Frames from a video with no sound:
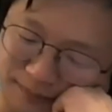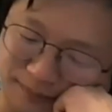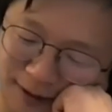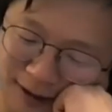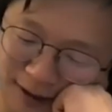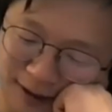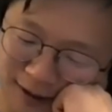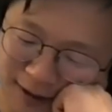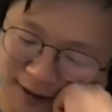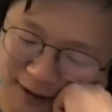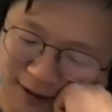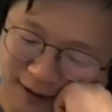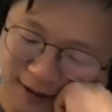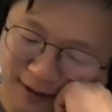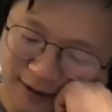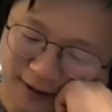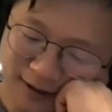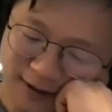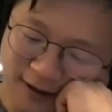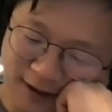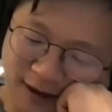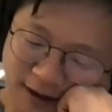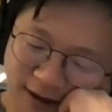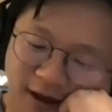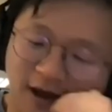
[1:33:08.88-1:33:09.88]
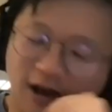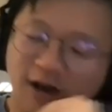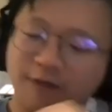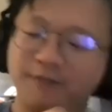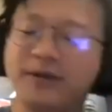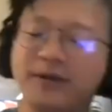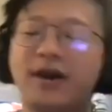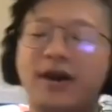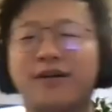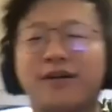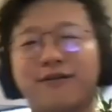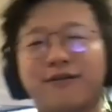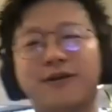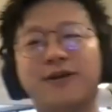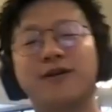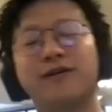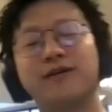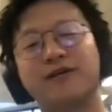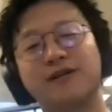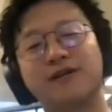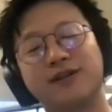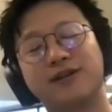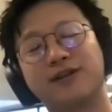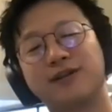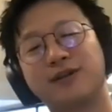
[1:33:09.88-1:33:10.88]
I've been kind of
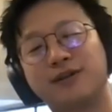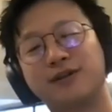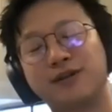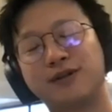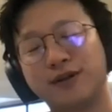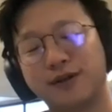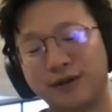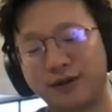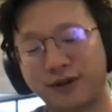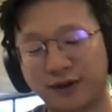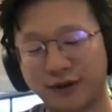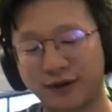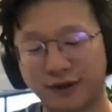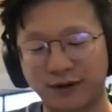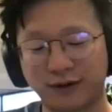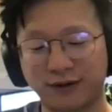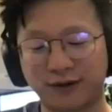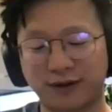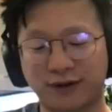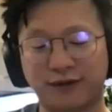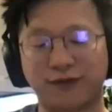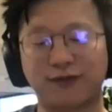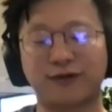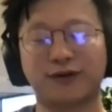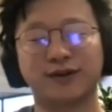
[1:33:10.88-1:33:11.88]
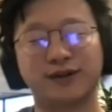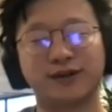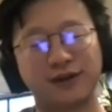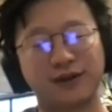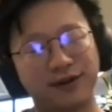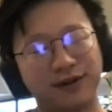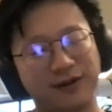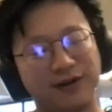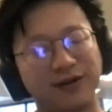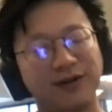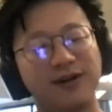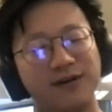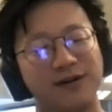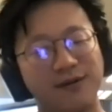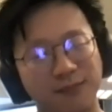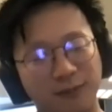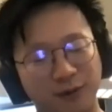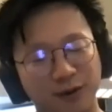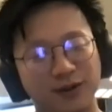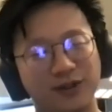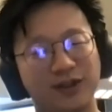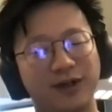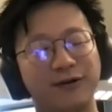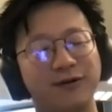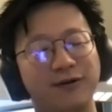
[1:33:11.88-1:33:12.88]
curious. So first, a
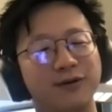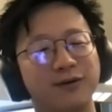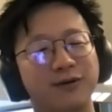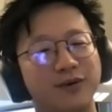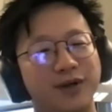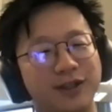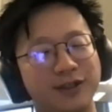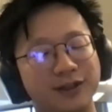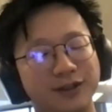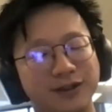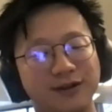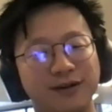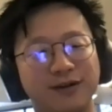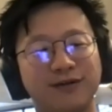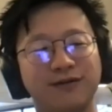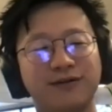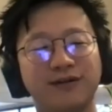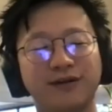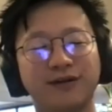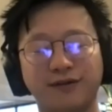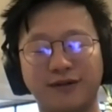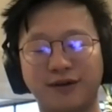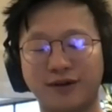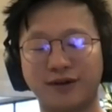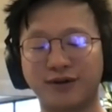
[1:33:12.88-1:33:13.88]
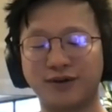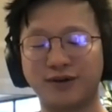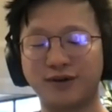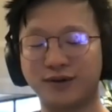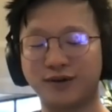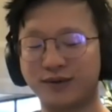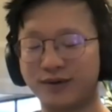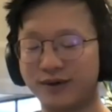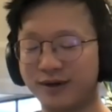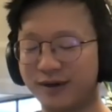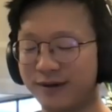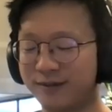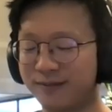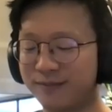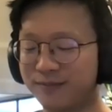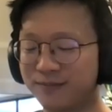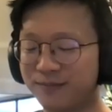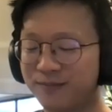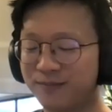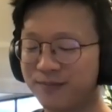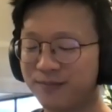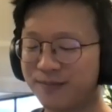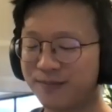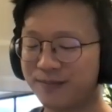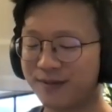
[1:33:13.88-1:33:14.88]
more general question of could
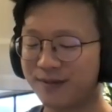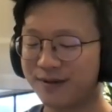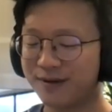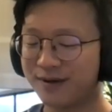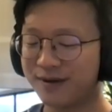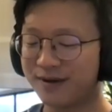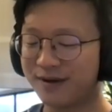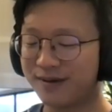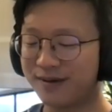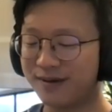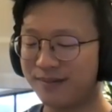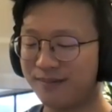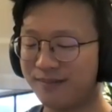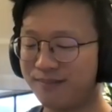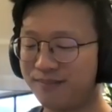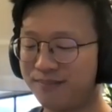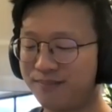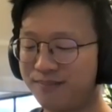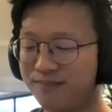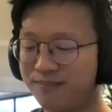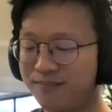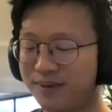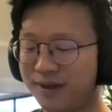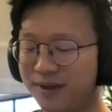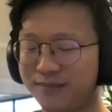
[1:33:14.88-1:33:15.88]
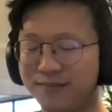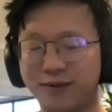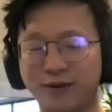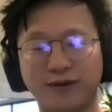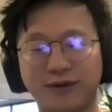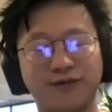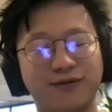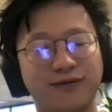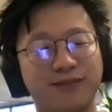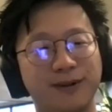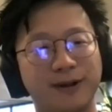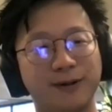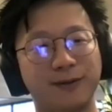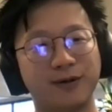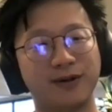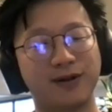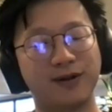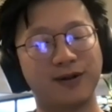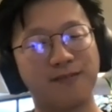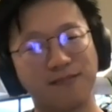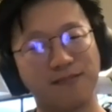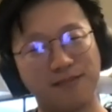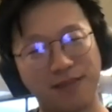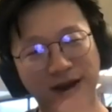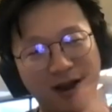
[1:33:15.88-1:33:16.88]
you pinpoint for me
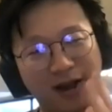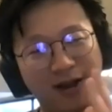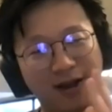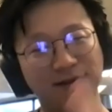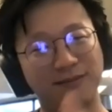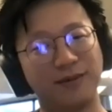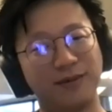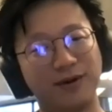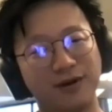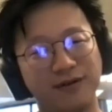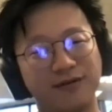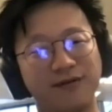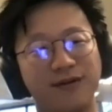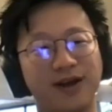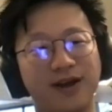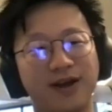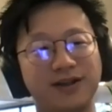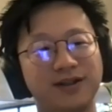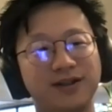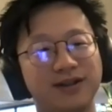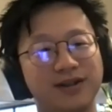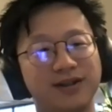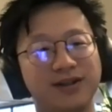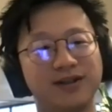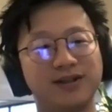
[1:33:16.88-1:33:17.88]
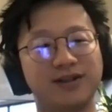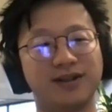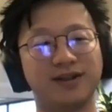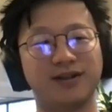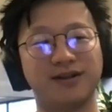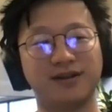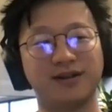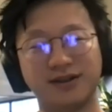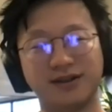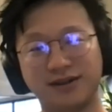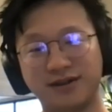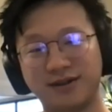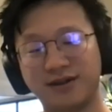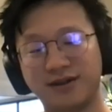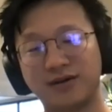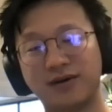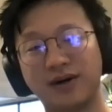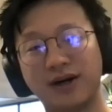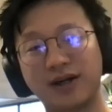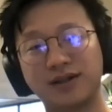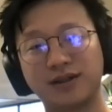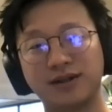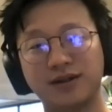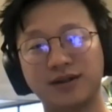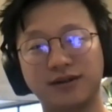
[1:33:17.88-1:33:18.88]
what the main motivation is in these
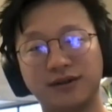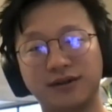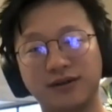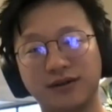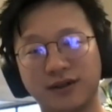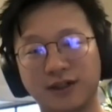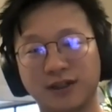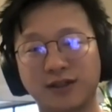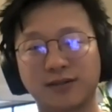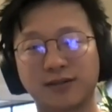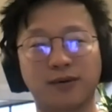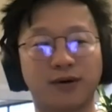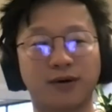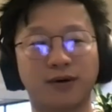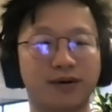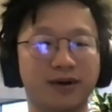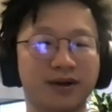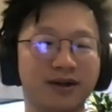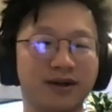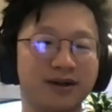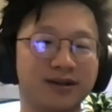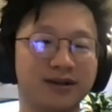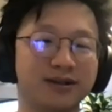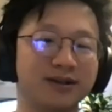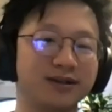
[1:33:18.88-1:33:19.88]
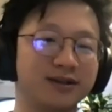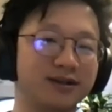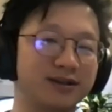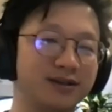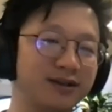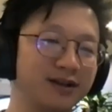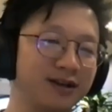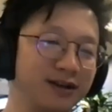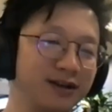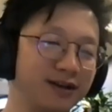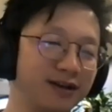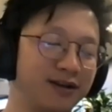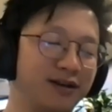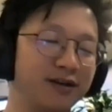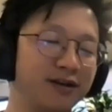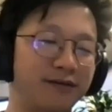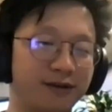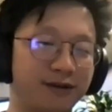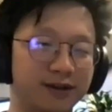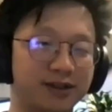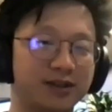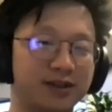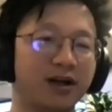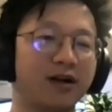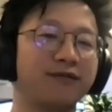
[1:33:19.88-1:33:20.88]
directions you're exploring? Is it
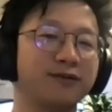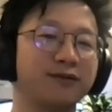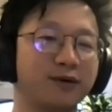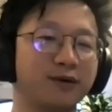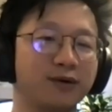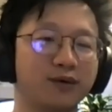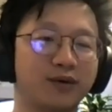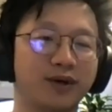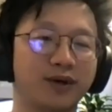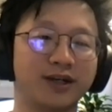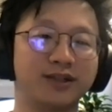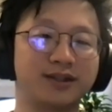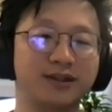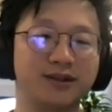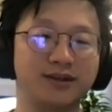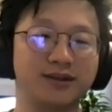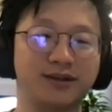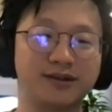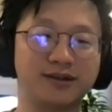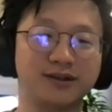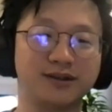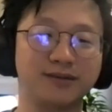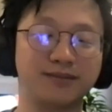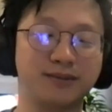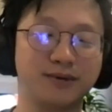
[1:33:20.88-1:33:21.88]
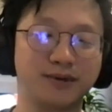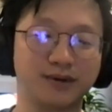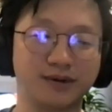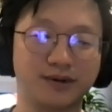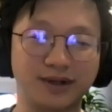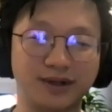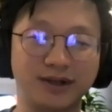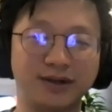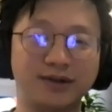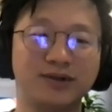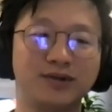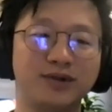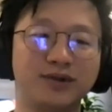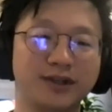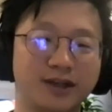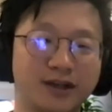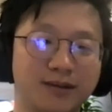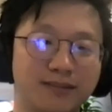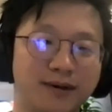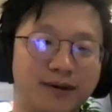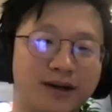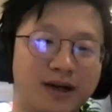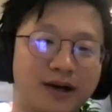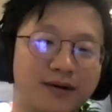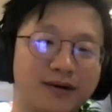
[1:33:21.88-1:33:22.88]
the philosophical question? Is it pure
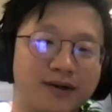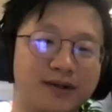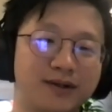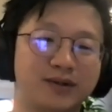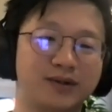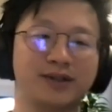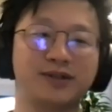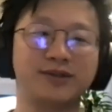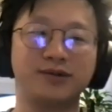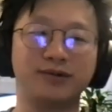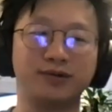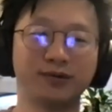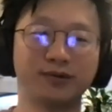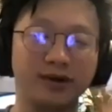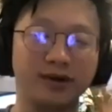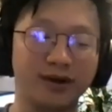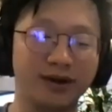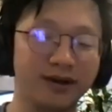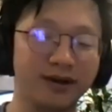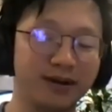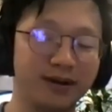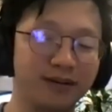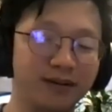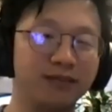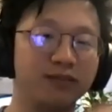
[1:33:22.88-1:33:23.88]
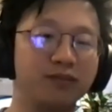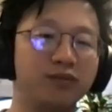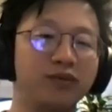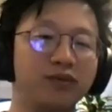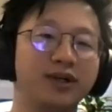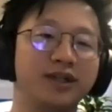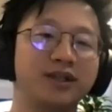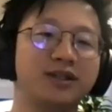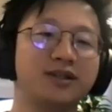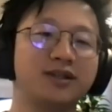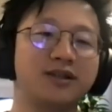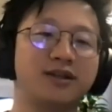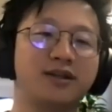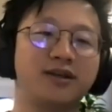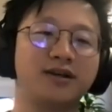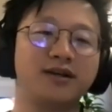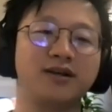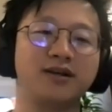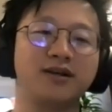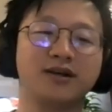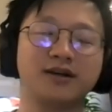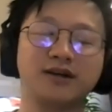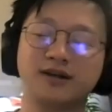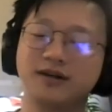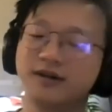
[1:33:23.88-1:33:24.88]
intrigue about how he tries to bridge
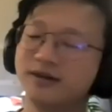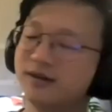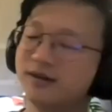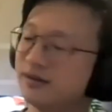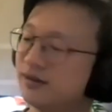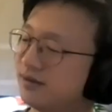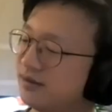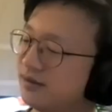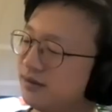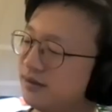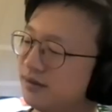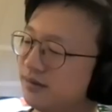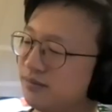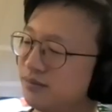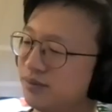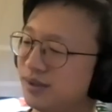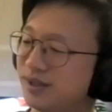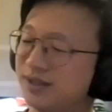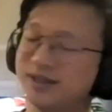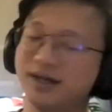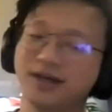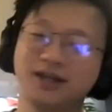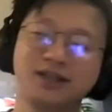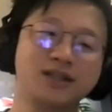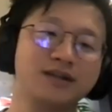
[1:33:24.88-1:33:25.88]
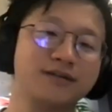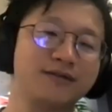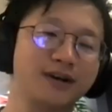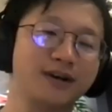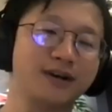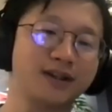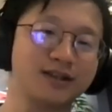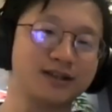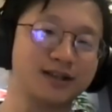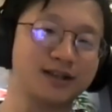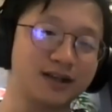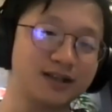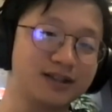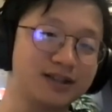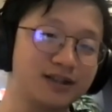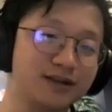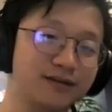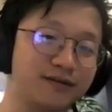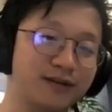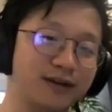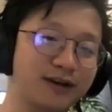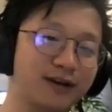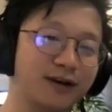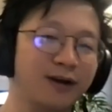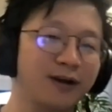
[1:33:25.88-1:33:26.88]
the pre-scientific and the
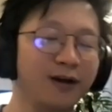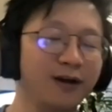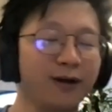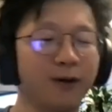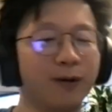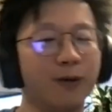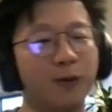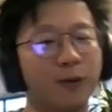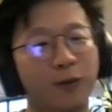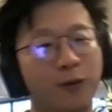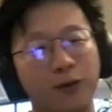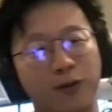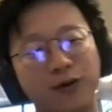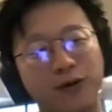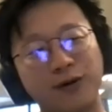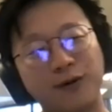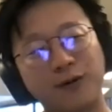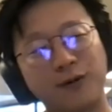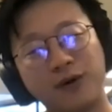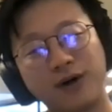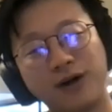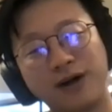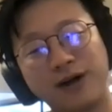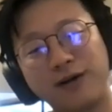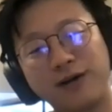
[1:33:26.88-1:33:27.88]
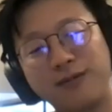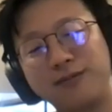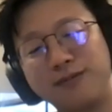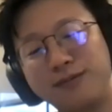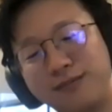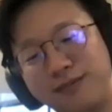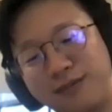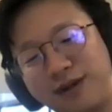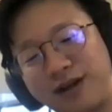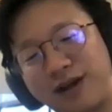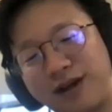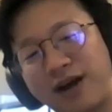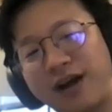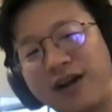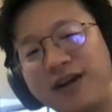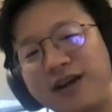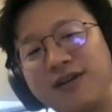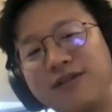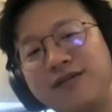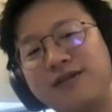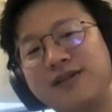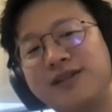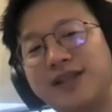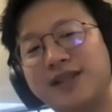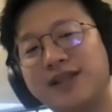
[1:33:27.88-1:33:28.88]
scientific? Or what I'm
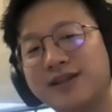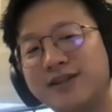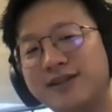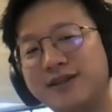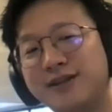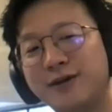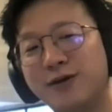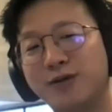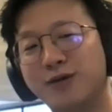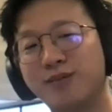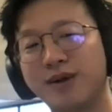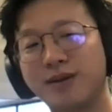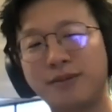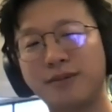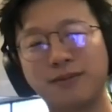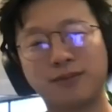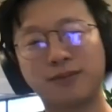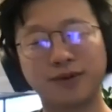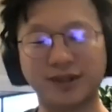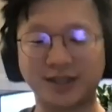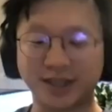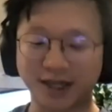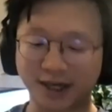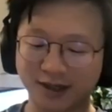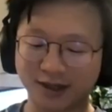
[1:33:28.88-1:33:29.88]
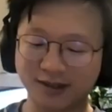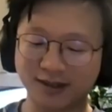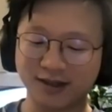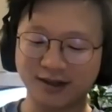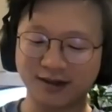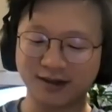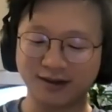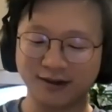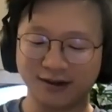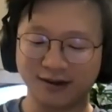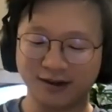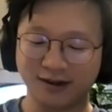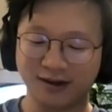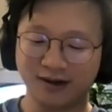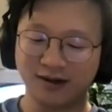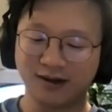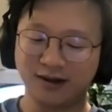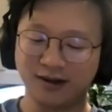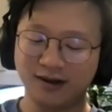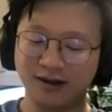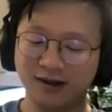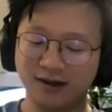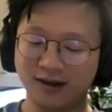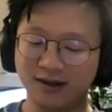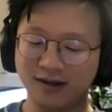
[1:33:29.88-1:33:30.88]
kind of sensing or maybe projecting
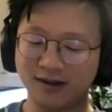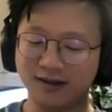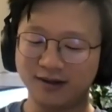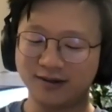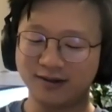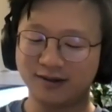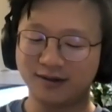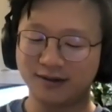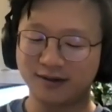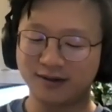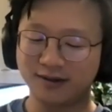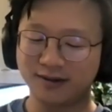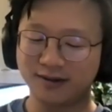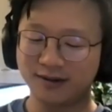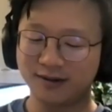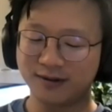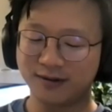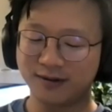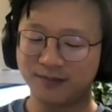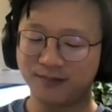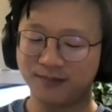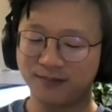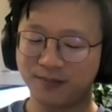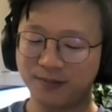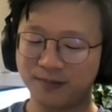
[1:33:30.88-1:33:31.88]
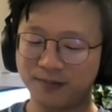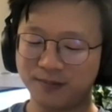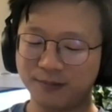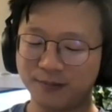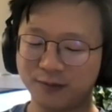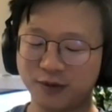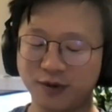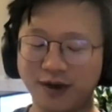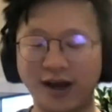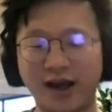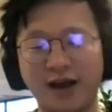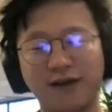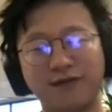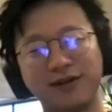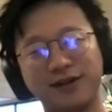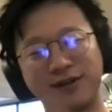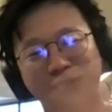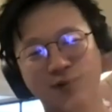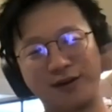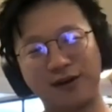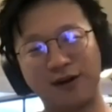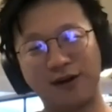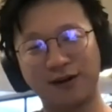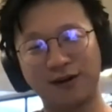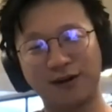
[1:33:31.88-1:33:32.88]
is, so I have
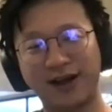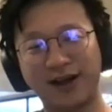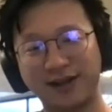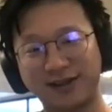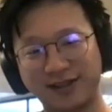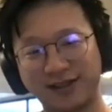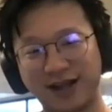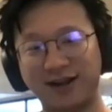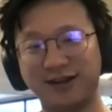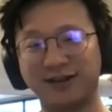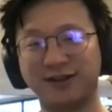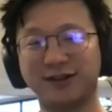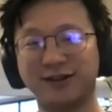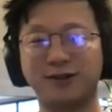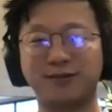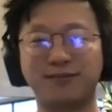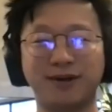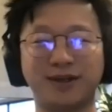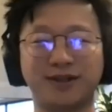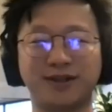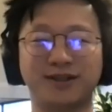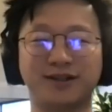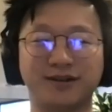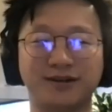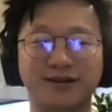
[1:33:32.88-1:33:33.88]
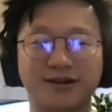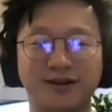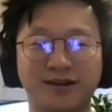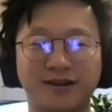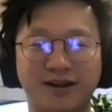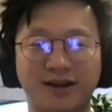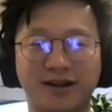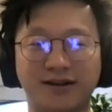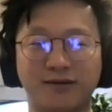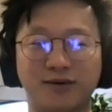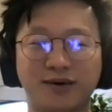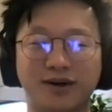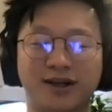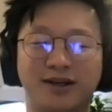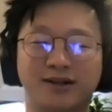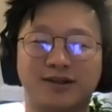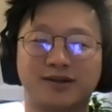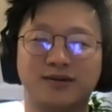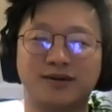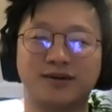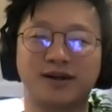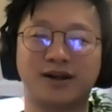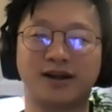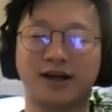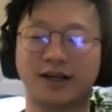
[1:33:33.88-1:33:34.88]
this long-standing suspicion that
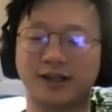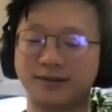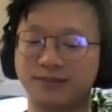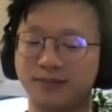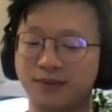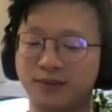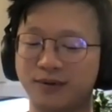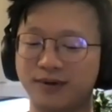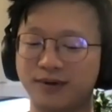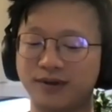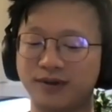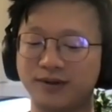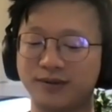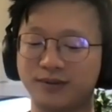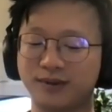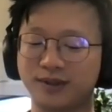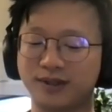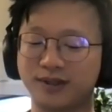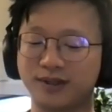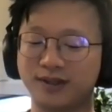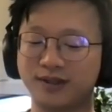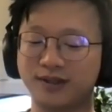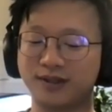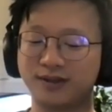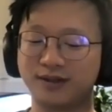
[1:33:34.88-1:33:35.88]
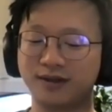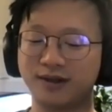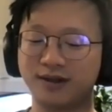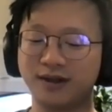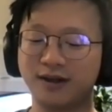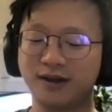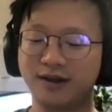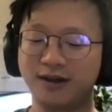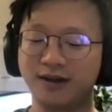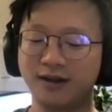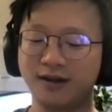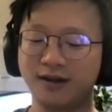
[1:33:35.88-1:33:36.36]
relates to the last points, which is,